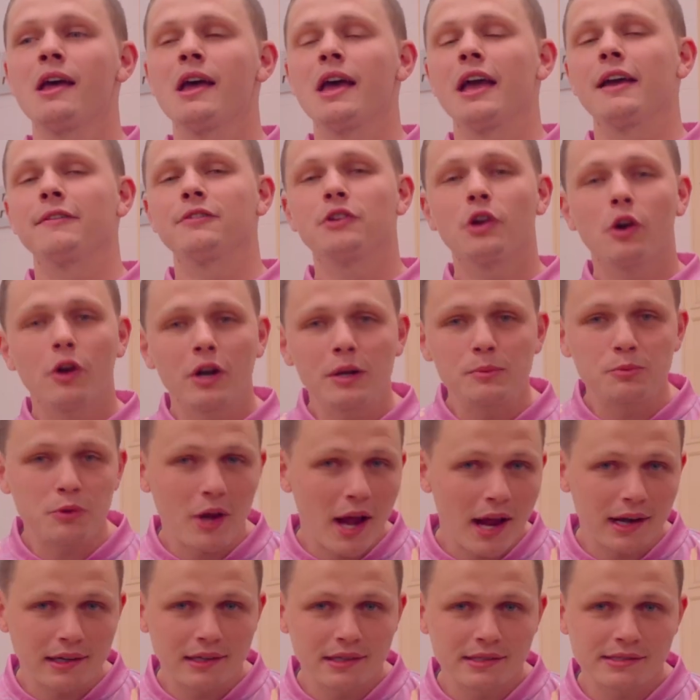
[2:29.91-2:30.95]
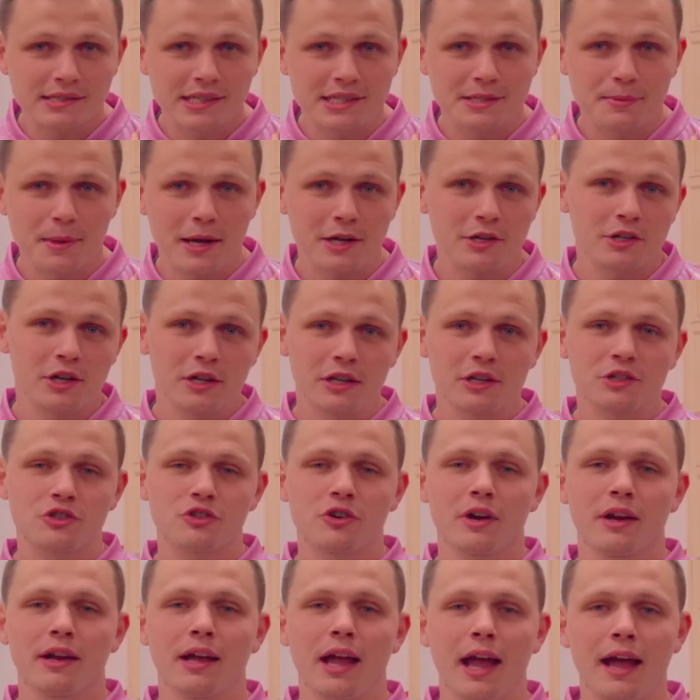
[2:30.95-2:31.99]
If you're going to practice expecting to
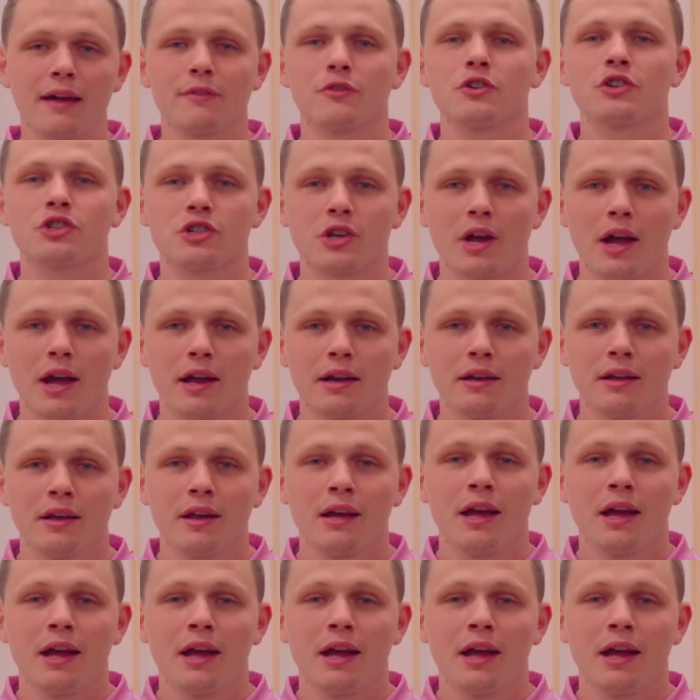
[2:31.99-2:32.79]
strike every shot,